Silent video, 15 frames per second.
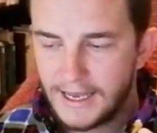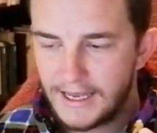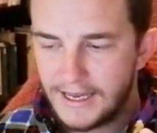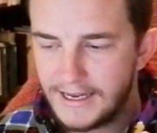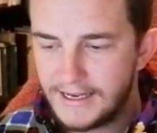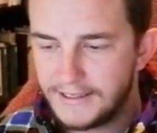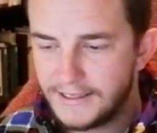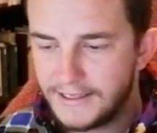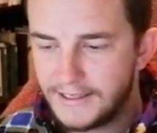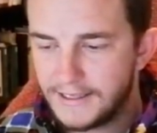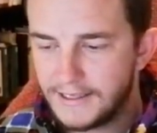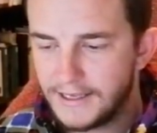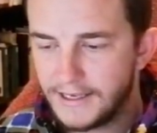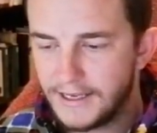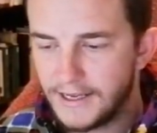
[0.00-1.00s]

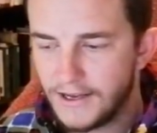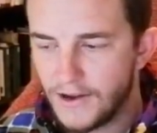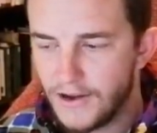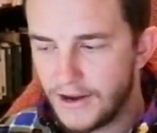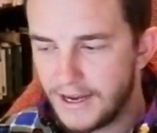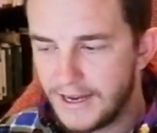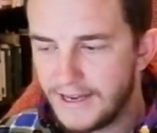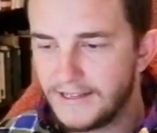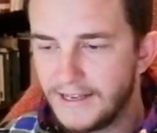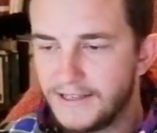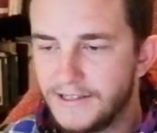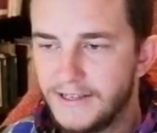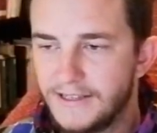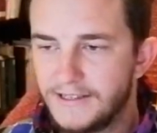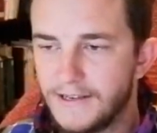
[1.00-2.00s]
is
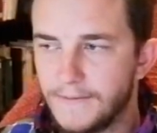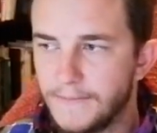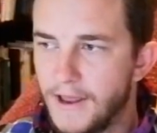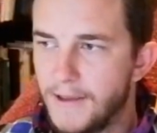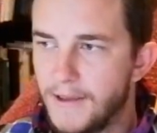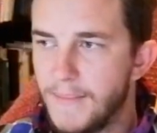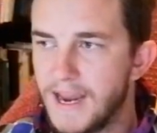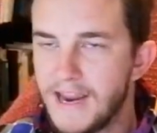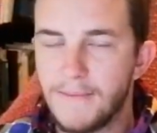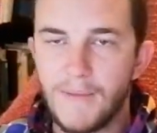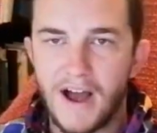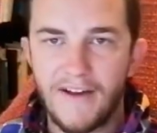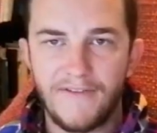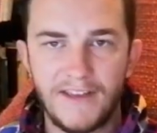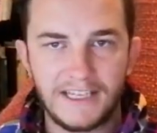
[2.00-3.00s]
it me and
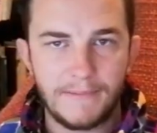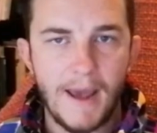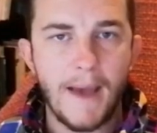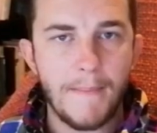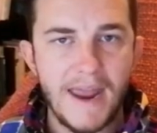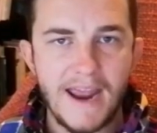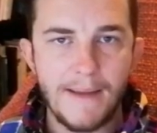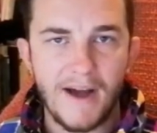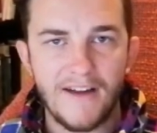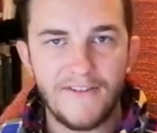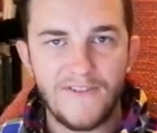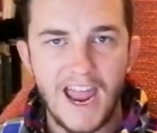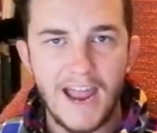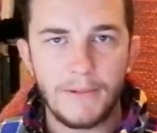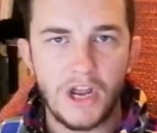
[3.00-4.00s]
it's about me and my
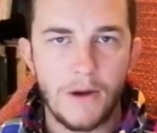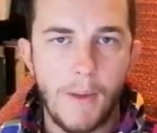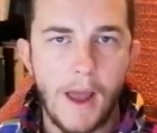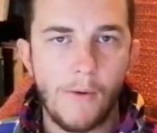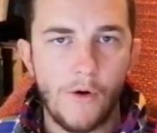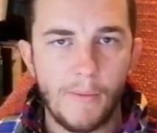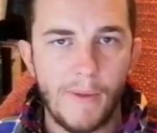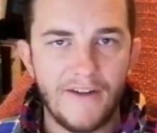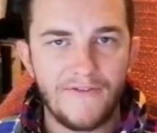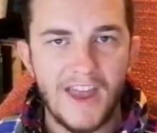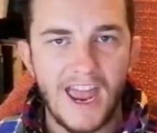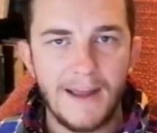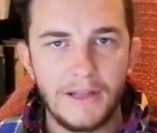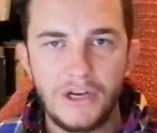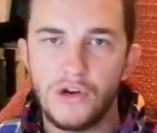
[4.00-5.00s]
family, or about what my
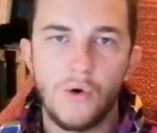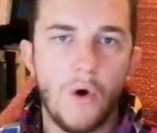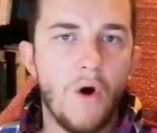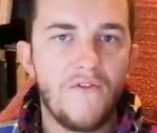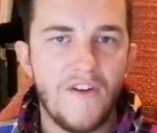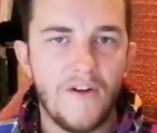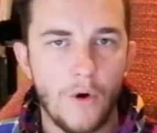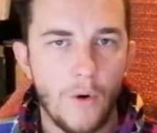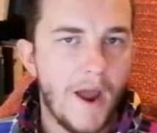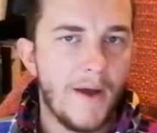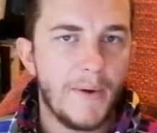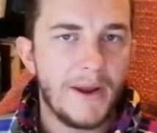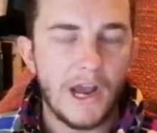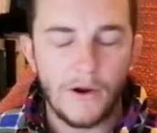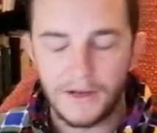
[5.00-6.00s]
family do, or where
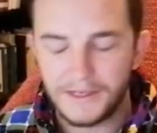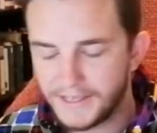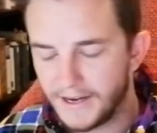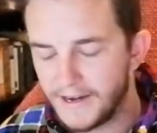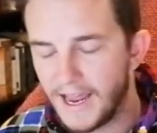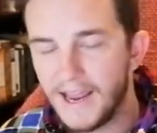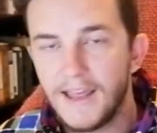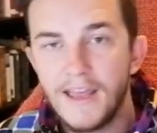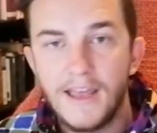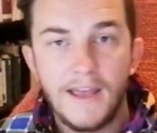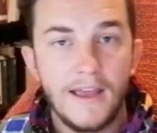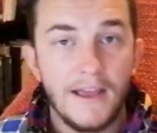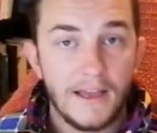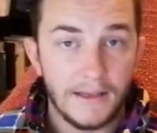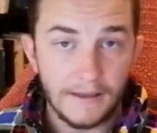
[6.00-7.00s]
we go on Sunday,
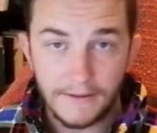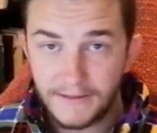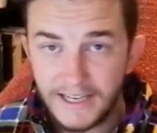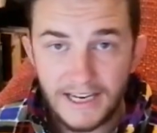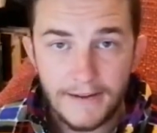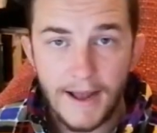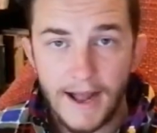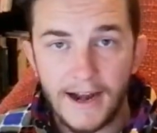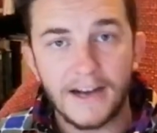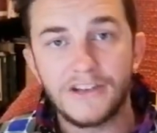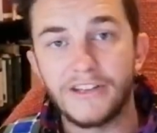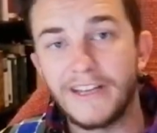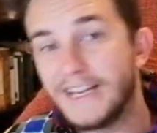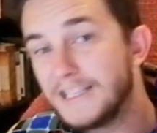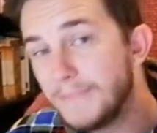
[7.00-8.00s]
think about
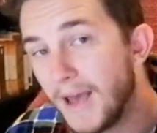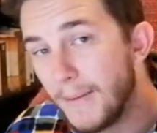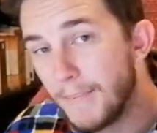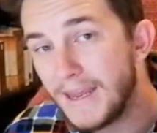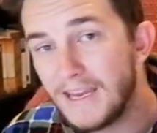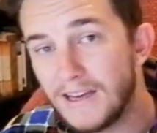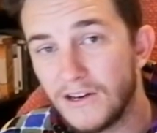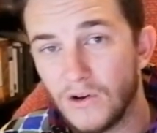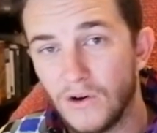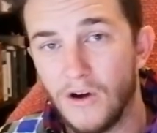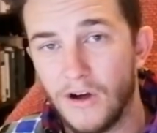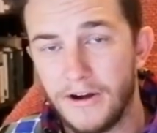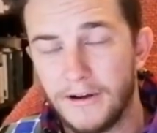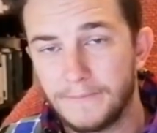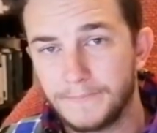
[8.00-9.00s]
actually it's about me and
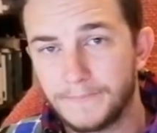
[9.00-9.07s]
God.